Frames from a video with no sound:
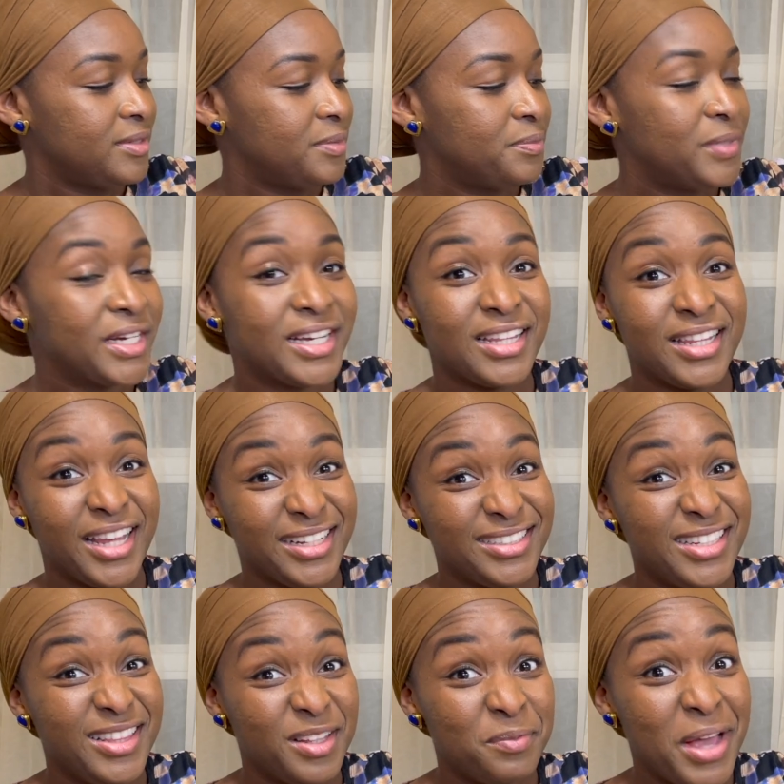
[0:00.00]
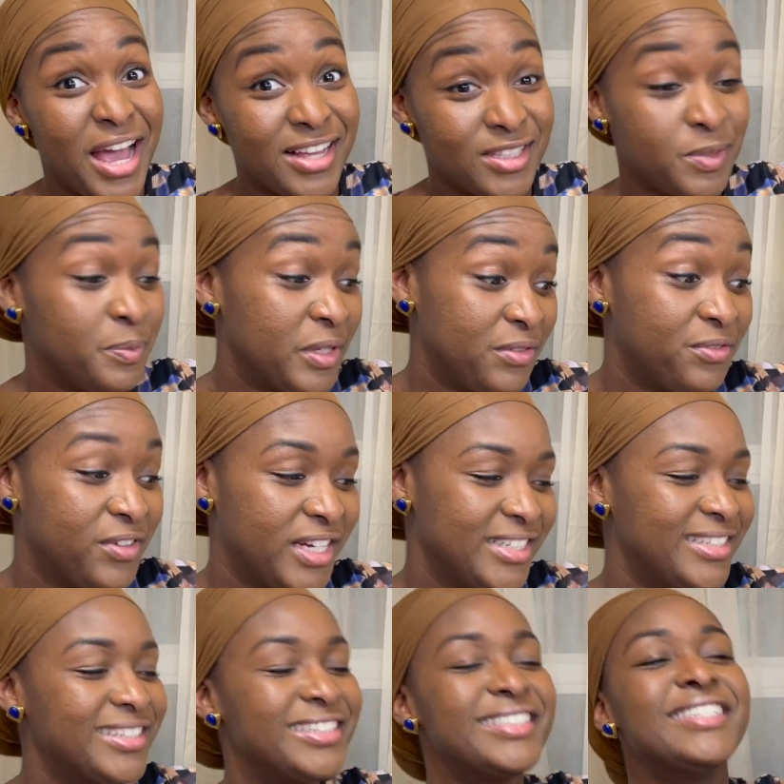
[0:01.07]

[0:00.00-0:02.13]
But collecting them has been fun.